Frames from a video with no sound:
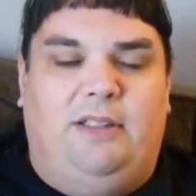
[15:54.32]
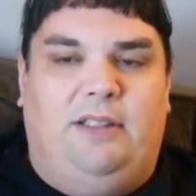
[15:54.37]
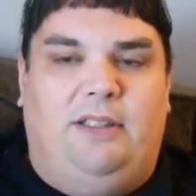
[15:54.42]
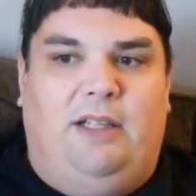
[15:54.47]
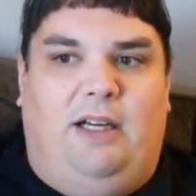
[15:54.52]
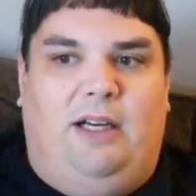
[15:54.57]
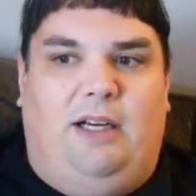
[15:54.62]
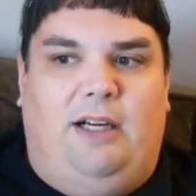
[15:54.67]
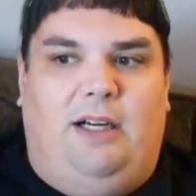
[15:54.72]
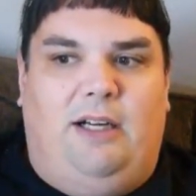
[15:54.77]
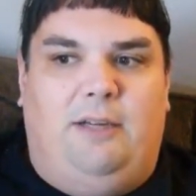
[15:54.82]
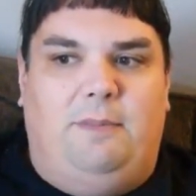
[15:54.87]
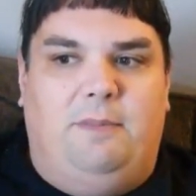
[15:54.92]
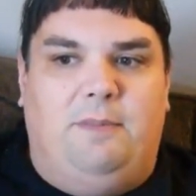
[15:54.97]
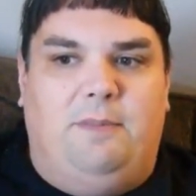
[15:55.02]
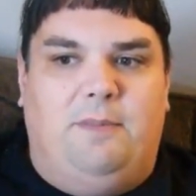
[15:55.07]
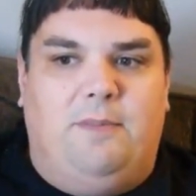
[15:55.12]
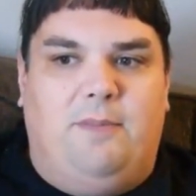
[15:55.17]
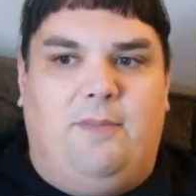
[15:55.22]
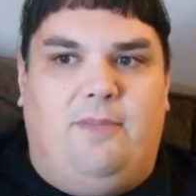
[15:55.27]

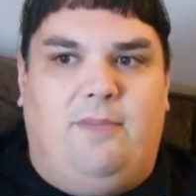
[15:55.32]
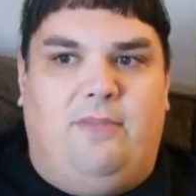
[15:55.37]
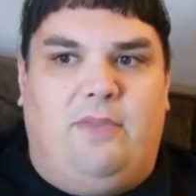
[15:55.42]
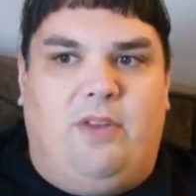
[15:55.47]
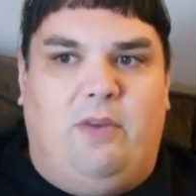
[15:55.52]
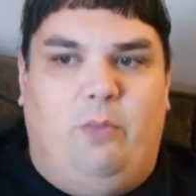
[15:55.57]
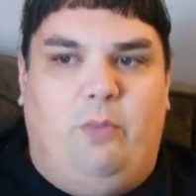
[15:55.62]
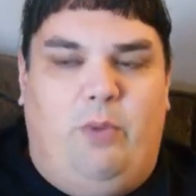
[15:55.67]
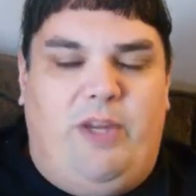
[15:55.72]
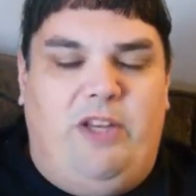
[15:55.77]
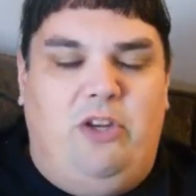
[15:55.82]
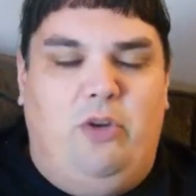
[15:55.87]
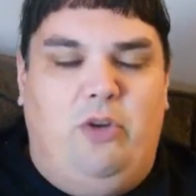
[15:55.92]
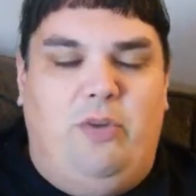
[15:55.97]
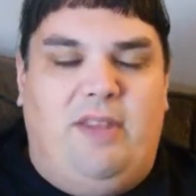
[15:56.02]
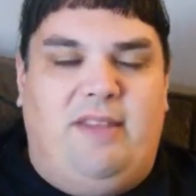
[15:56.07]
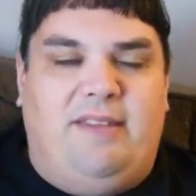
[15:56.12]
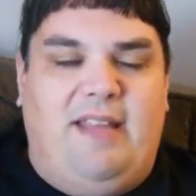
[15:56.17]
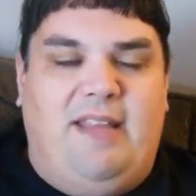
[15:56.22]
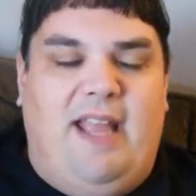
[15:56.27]
Um, we knew
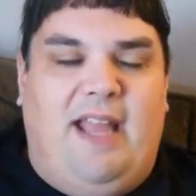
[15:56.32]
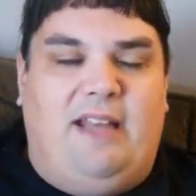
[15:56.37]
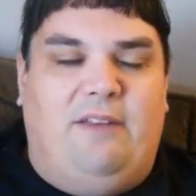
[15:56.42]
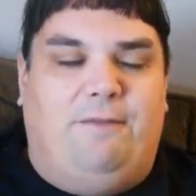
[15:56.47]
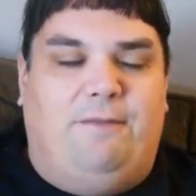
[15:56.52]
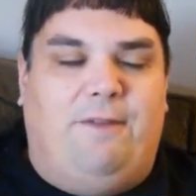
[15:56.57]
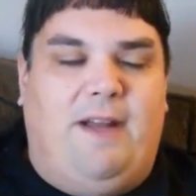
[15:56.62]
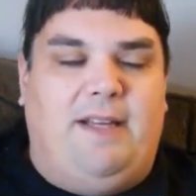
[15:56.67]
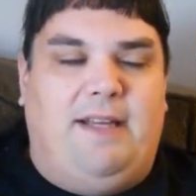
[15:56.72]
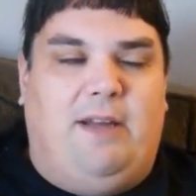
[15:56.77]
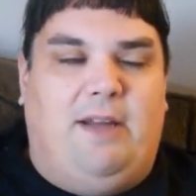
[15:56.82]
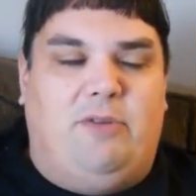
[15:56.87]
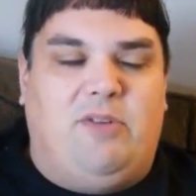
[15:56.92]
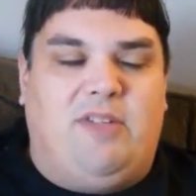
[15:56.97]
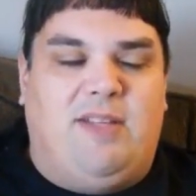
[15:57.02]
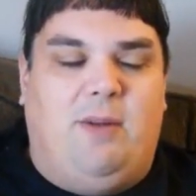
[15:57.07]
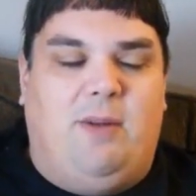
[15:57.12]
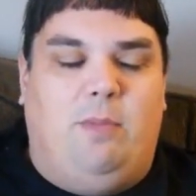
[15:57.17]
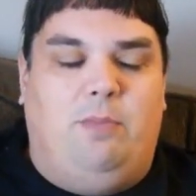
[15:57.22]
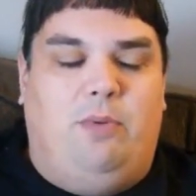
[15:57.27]
that they had to find out
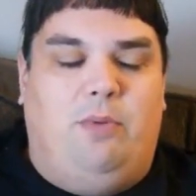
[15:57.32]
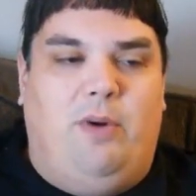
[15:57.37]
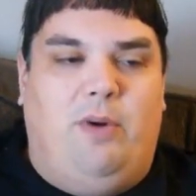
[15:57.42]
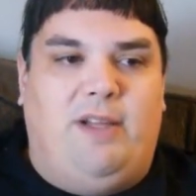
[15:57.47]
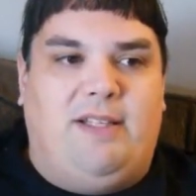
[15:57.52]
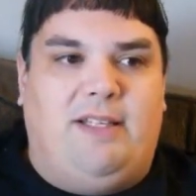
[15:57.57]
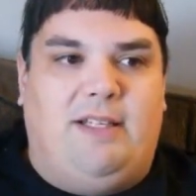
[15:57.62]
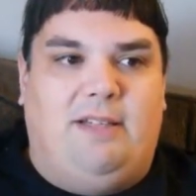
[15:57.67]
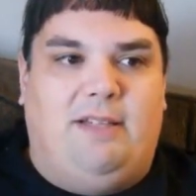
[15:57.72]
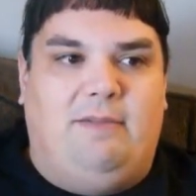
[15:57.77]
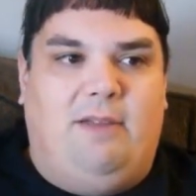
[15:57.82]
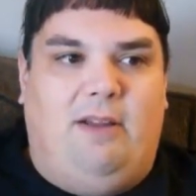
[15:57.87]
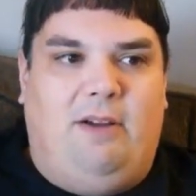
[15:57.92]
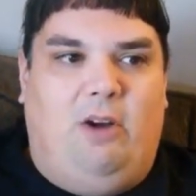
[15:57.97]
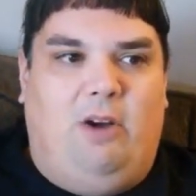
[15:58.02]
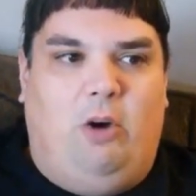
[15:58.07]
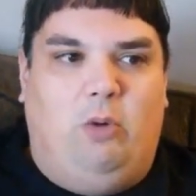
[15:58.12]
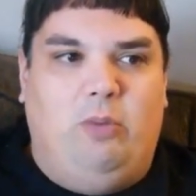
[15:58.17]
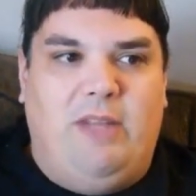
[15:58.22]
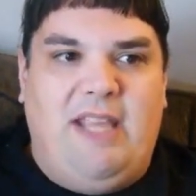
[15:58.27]
some point, and
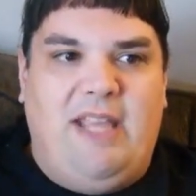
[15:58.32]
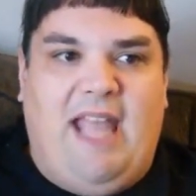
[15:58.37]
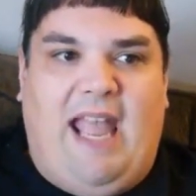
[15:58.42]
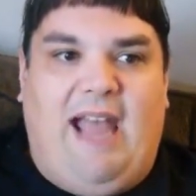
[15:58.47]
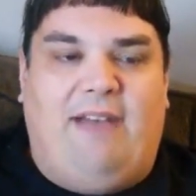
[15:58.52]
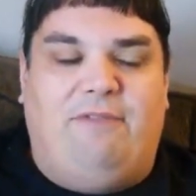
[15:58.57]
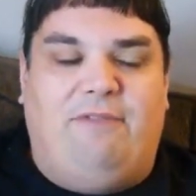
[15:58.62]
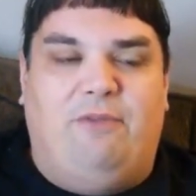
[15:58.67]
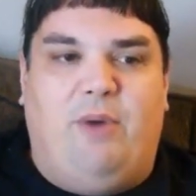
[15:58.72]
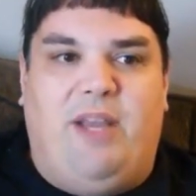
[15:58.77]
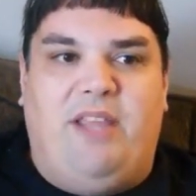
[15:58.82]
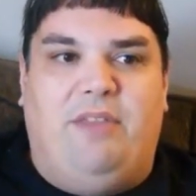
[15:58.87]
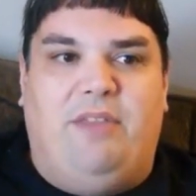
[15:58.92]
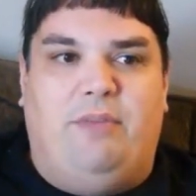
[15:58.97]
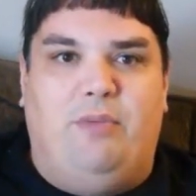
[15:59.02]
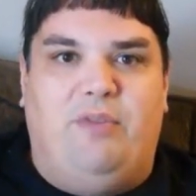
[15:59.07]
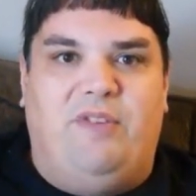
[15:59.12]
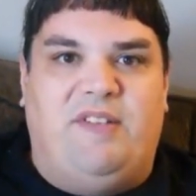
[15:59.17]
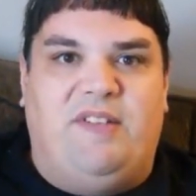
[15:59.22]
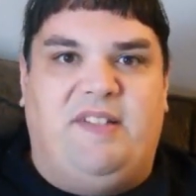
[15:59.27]
only halfway
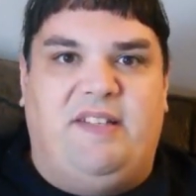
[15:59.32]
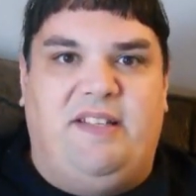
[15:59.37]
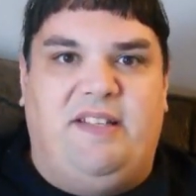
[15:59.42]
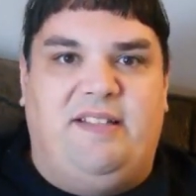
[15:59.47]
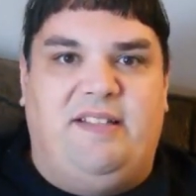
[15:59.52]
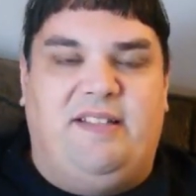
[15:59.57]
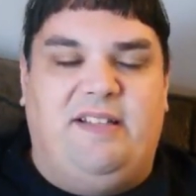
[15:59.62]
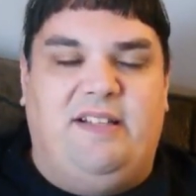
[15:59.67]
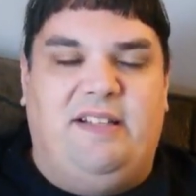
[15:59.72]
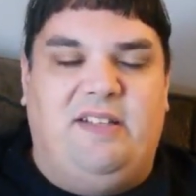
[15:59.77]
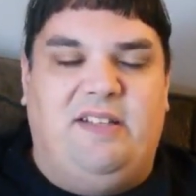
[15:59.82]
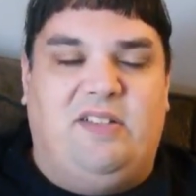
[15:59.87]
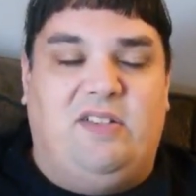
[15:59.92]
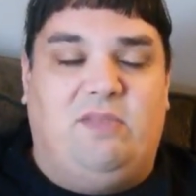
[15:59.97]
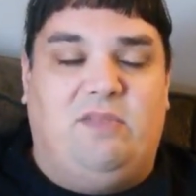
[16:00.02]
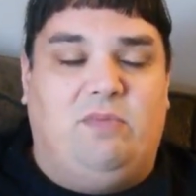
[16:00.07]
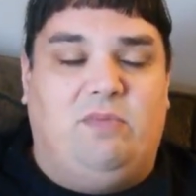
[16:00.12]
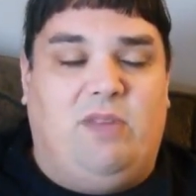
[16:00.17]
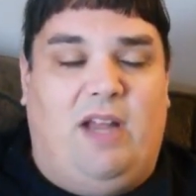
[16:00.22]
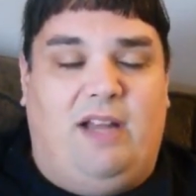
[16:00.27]
through the season
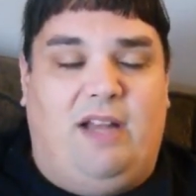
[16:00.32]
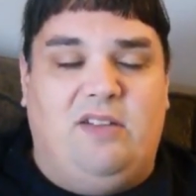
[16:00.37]
is kind of